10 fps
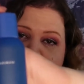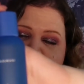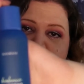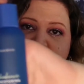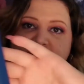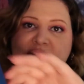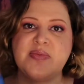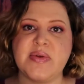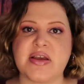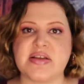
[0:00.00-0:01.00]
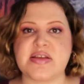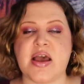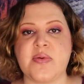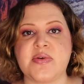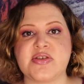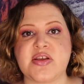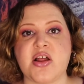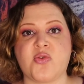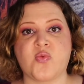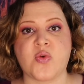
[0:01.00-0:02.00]
going to be using because I was
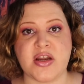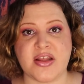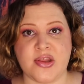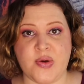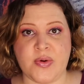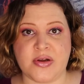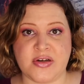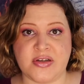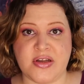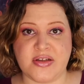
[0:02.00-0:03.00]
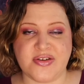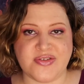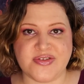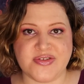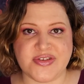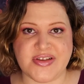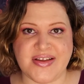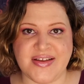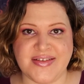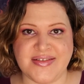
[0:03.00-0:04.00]
running low on toners
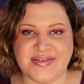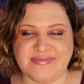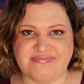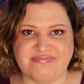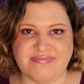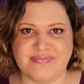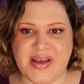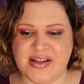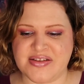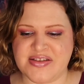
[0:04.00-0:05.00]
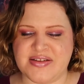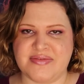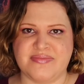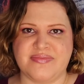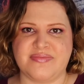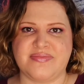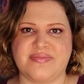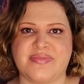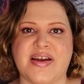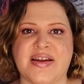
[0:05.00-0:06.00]
and balancing
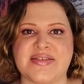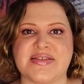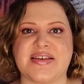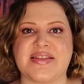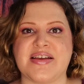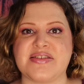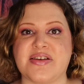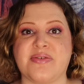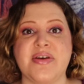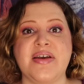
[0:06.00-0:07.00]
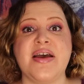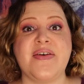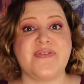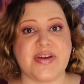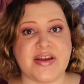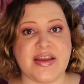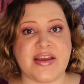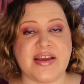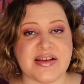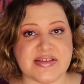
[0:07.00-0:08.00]
products like that. So
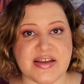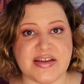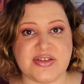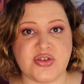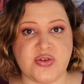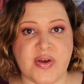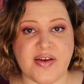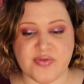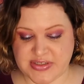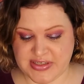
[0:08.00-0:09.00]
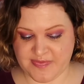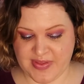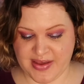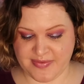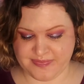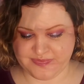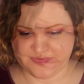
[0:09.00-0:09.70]
very excited to have received that.